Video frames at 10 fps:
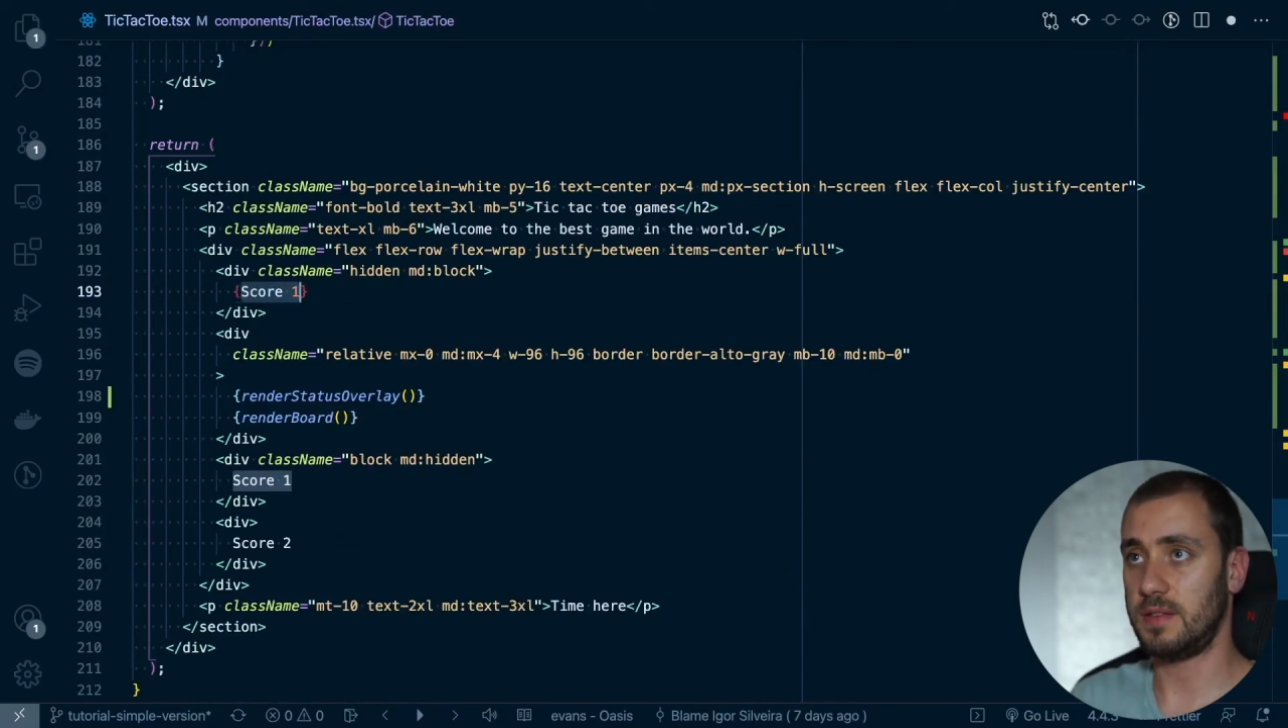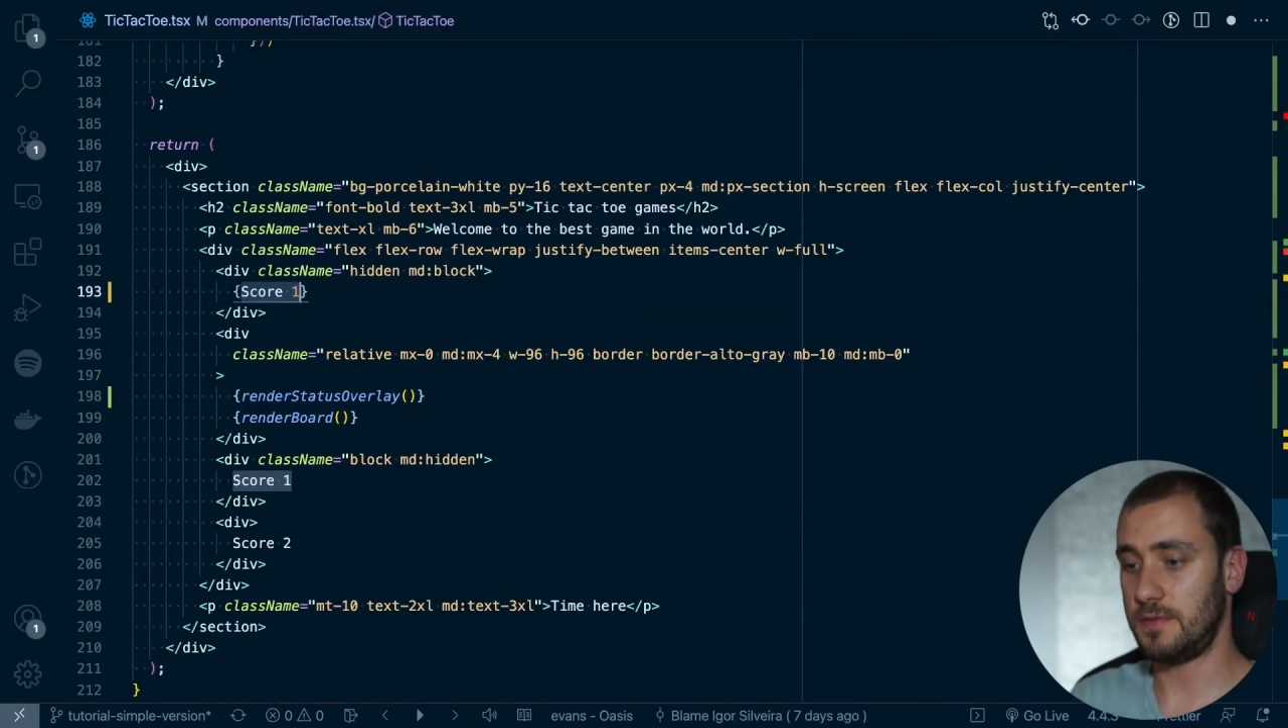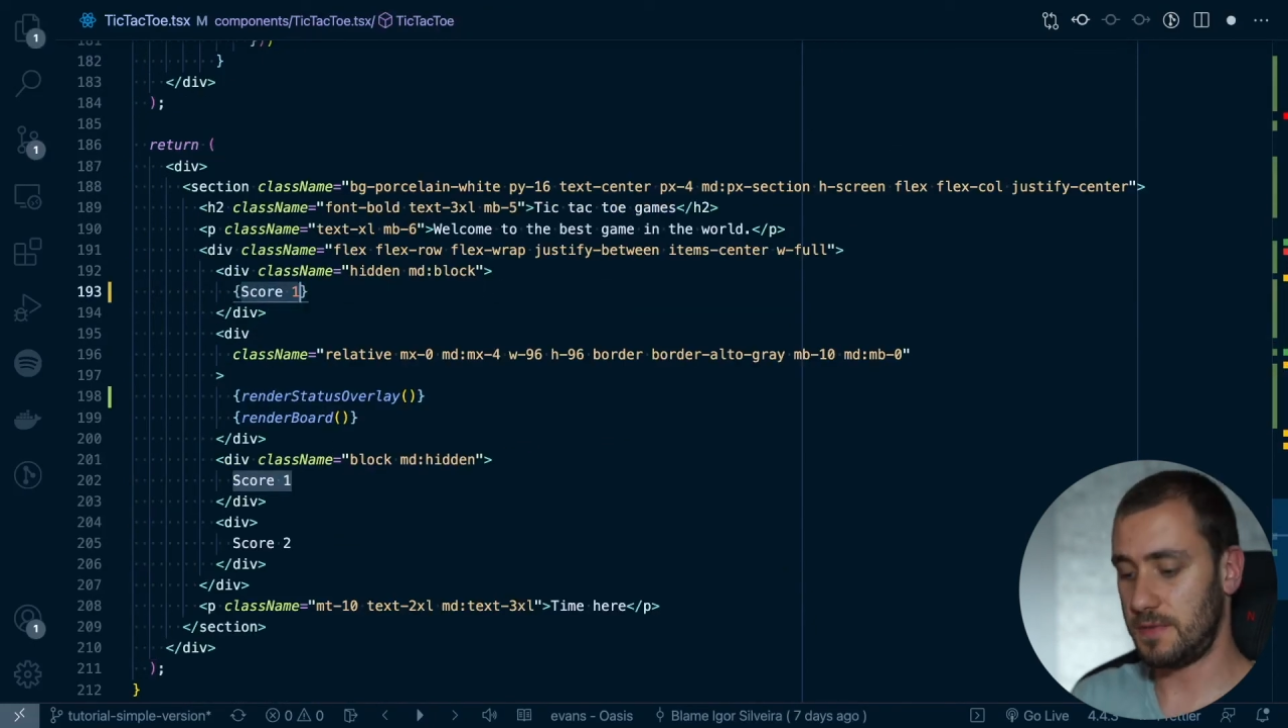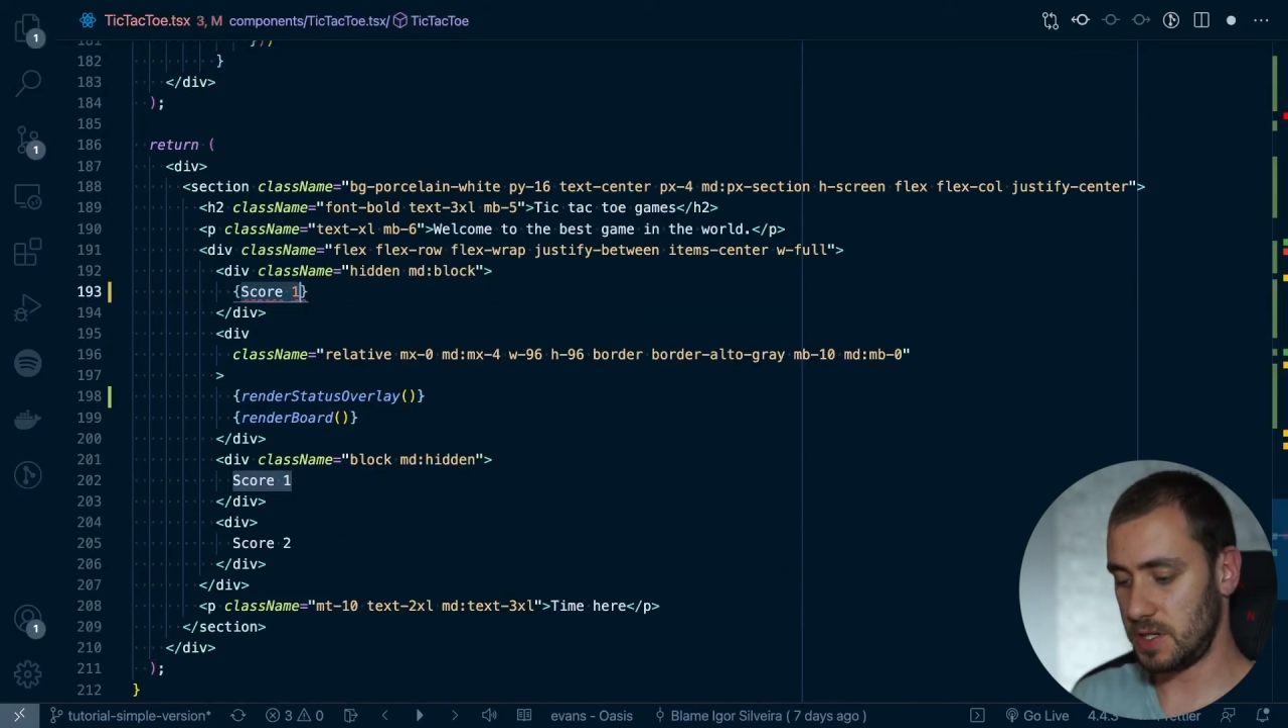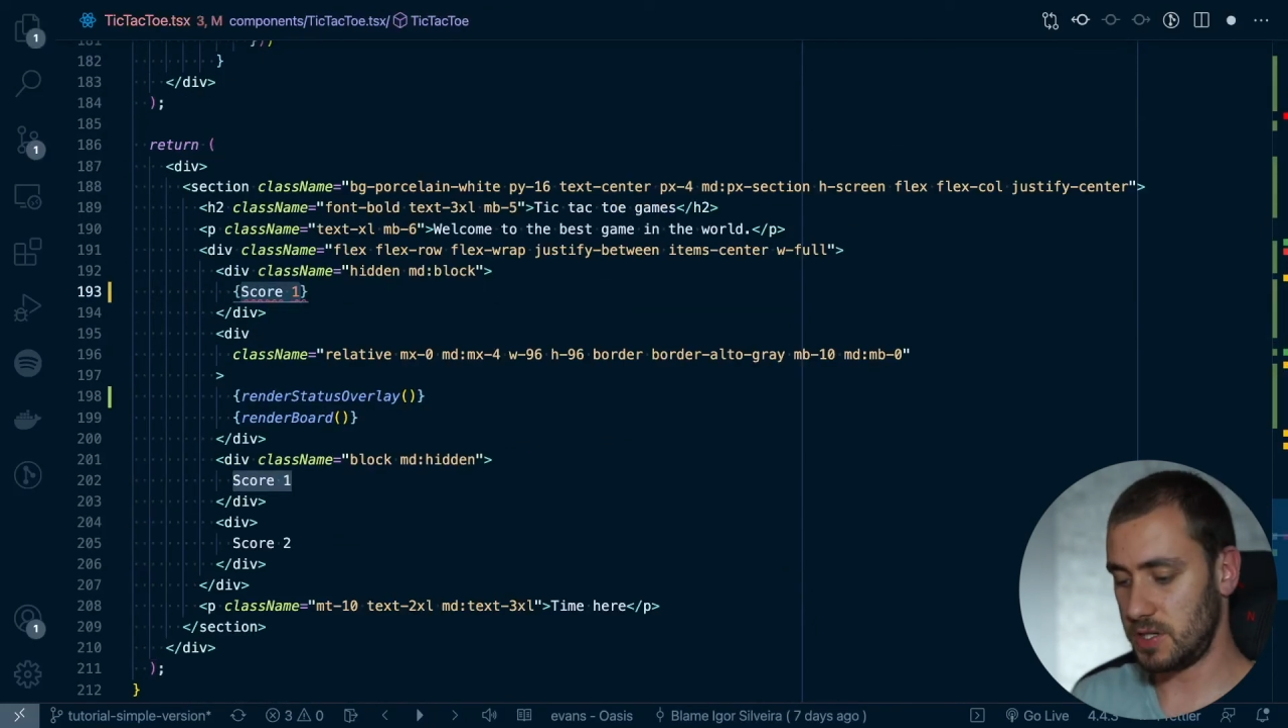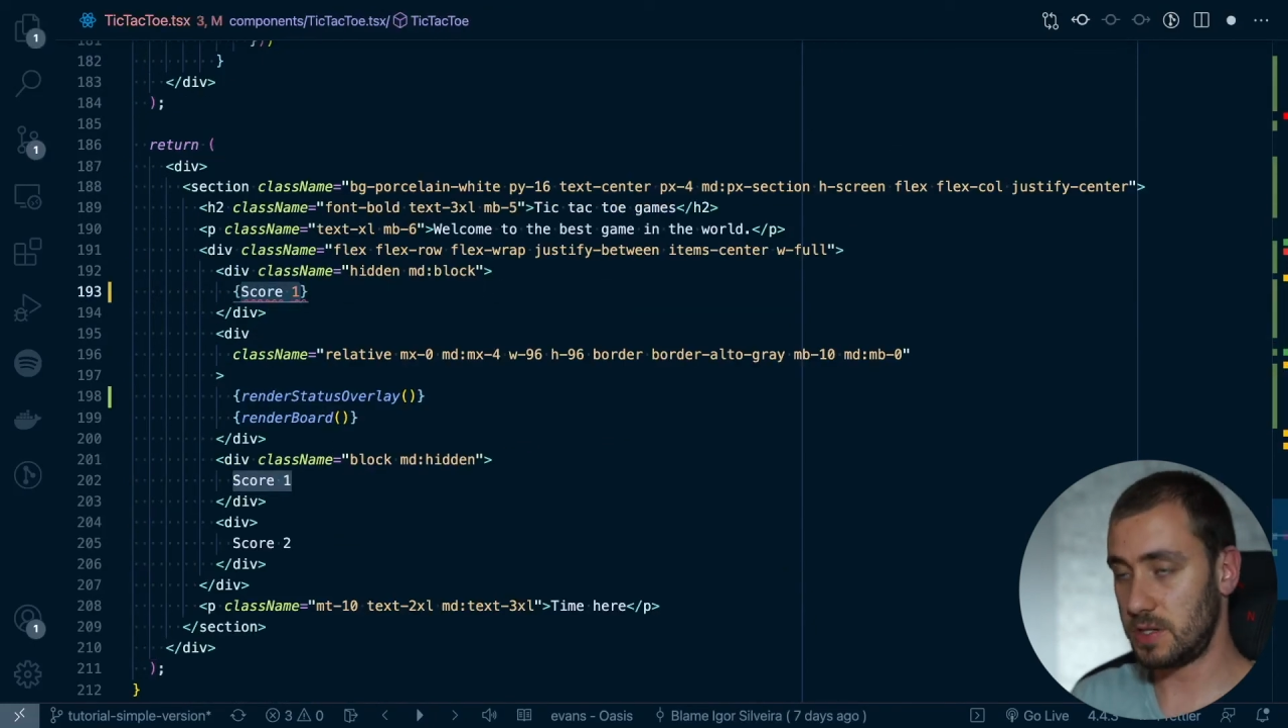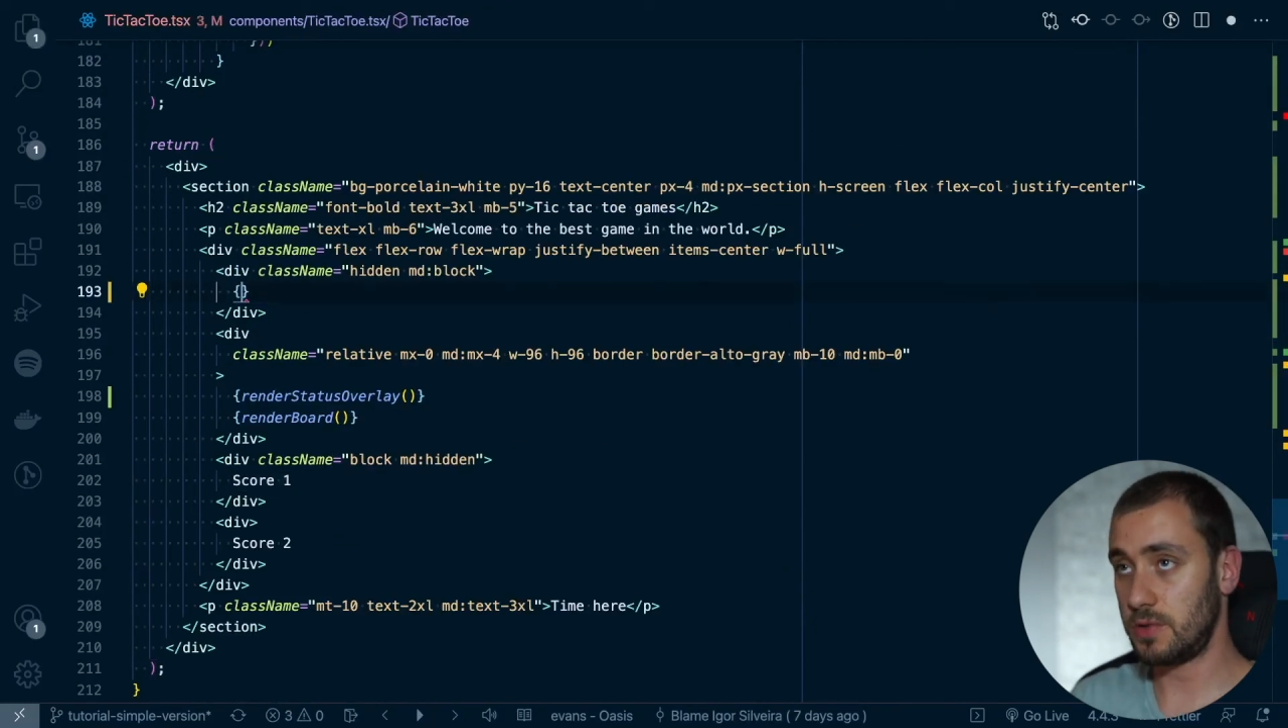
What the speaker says: a function